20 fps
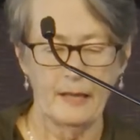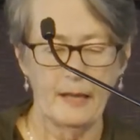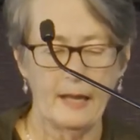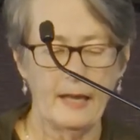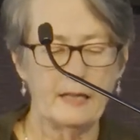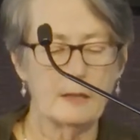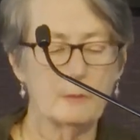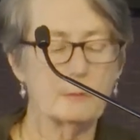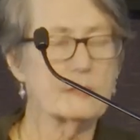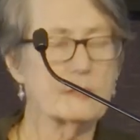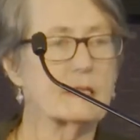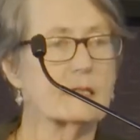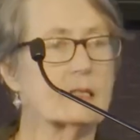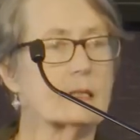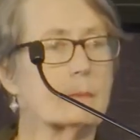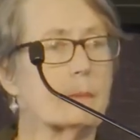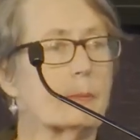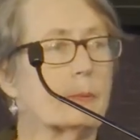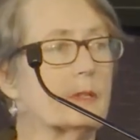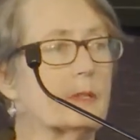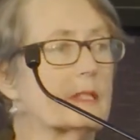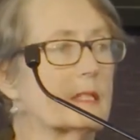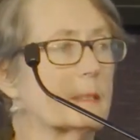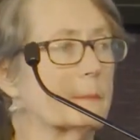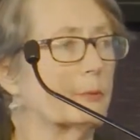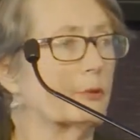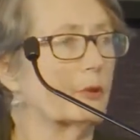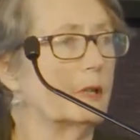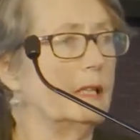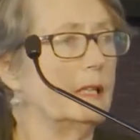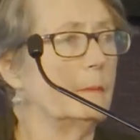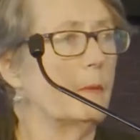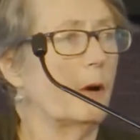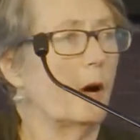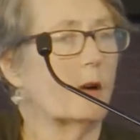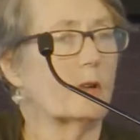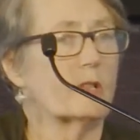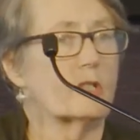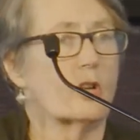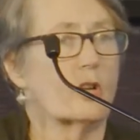and it was the supreme
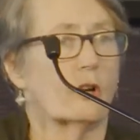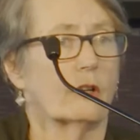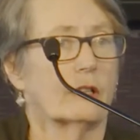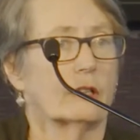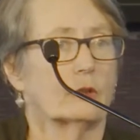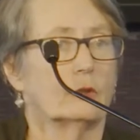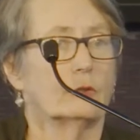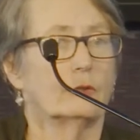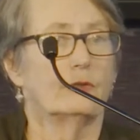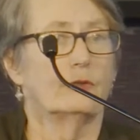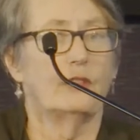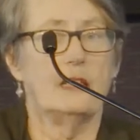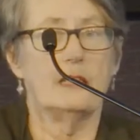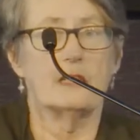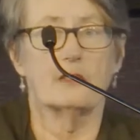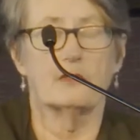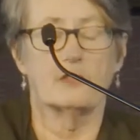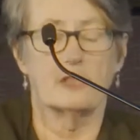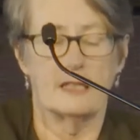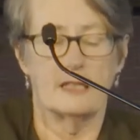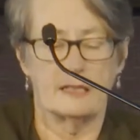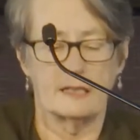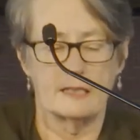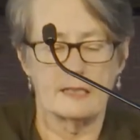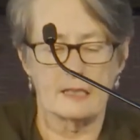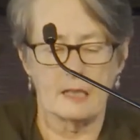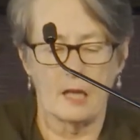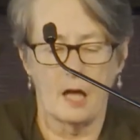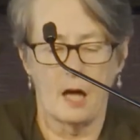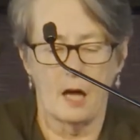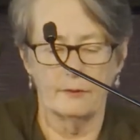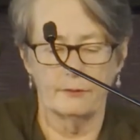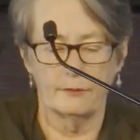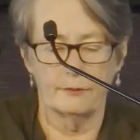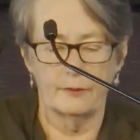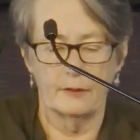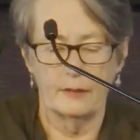oratorical feat of Deakin's life,